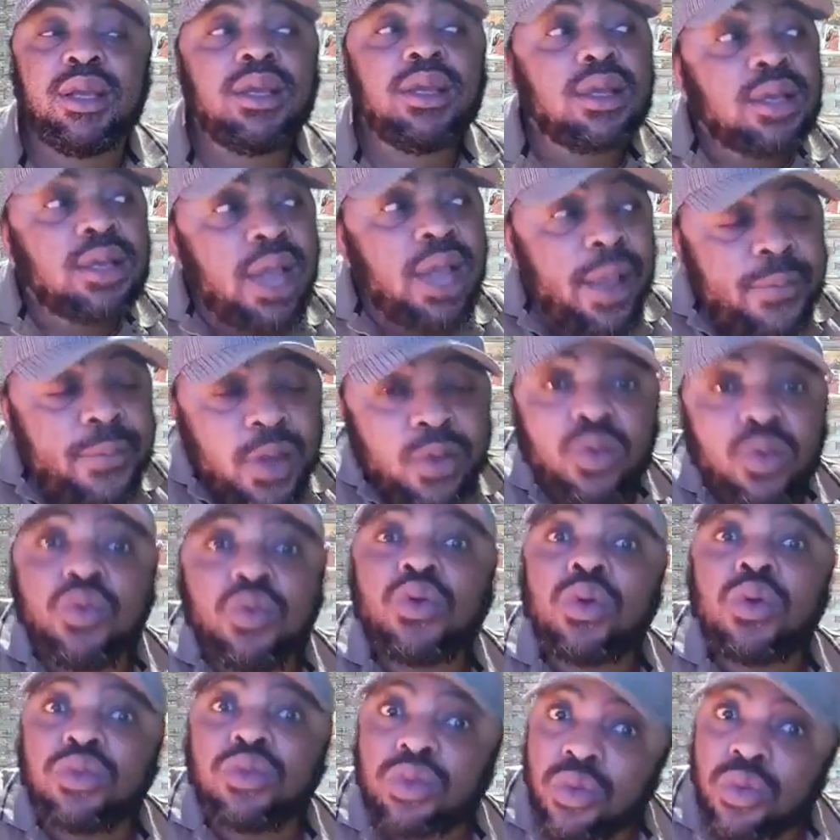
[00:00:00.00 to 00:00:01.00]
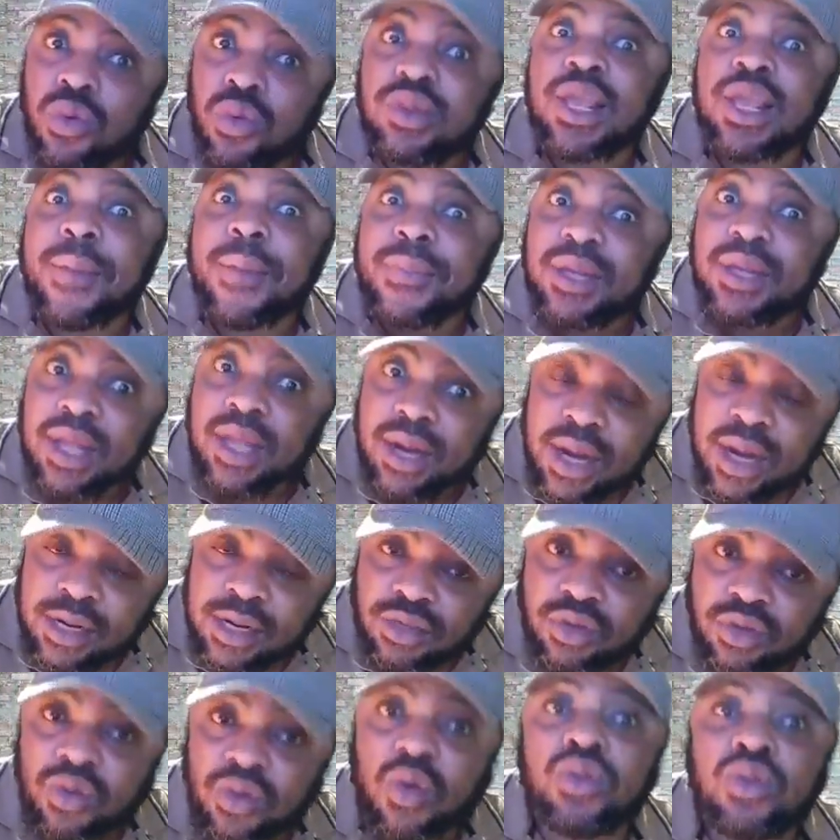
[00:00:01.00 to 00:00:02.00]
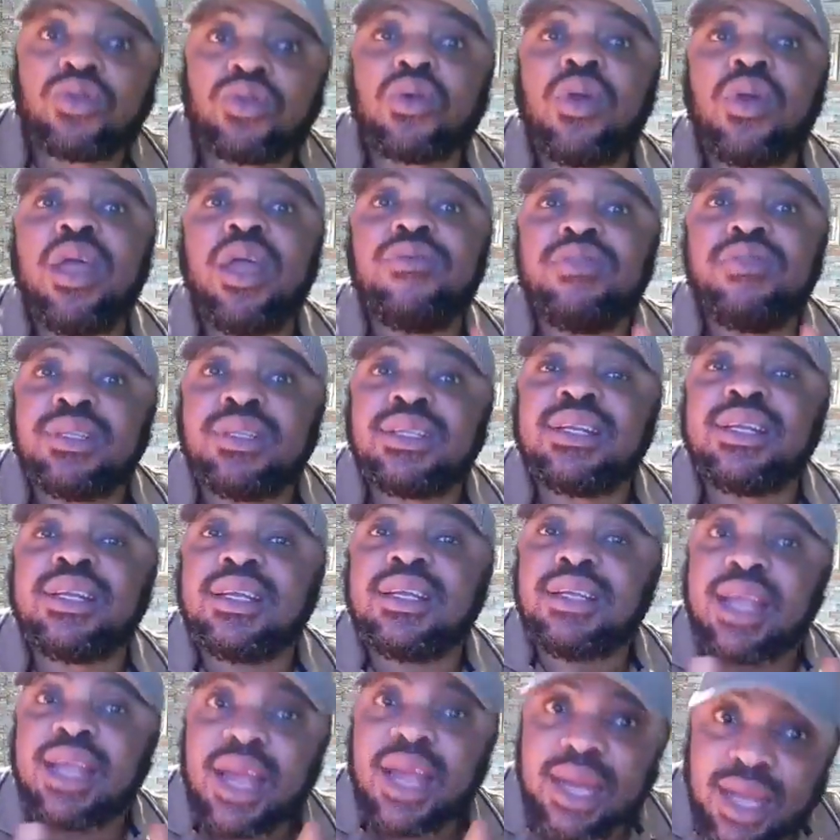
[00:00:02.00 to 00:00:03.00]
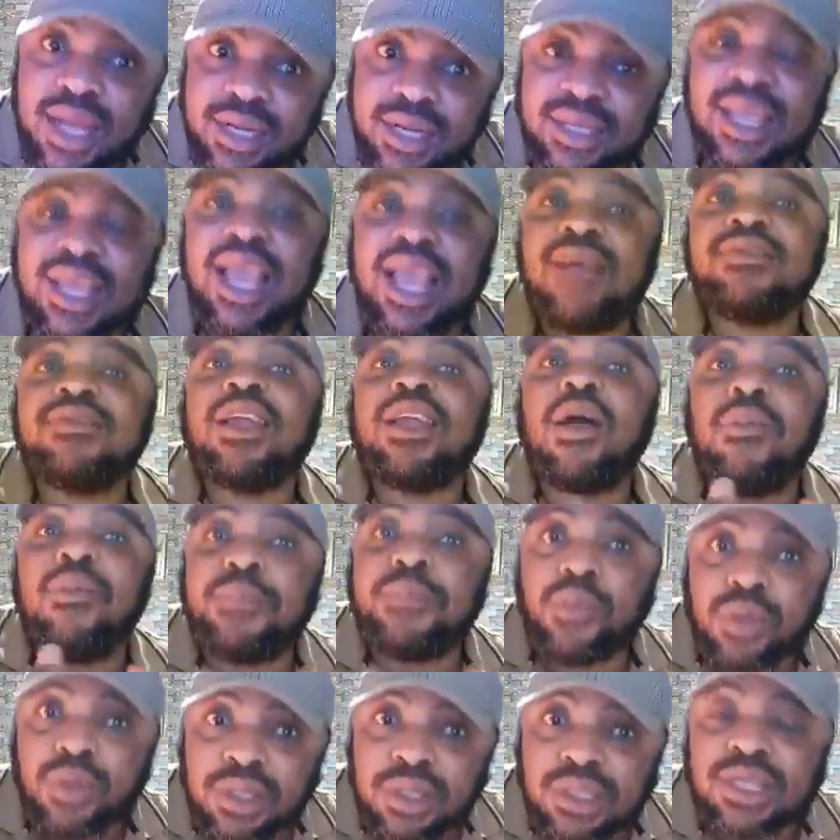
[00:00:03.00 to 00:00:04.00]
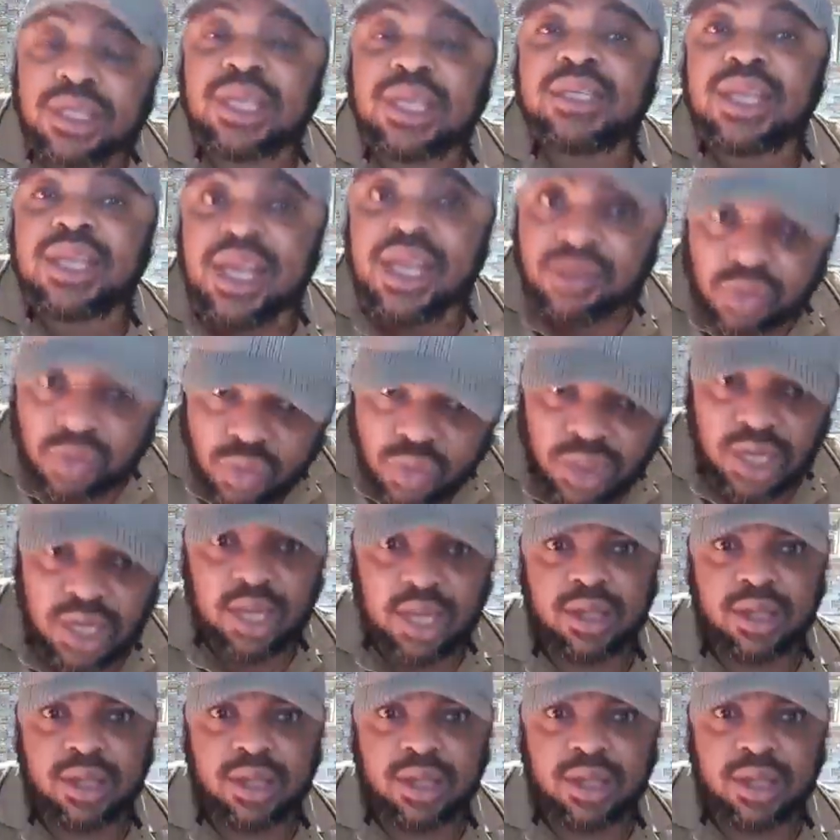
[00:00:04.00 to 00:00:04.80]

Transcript: Cameroon control their mineral resources, control everything in their land. They have their own police and their soldier.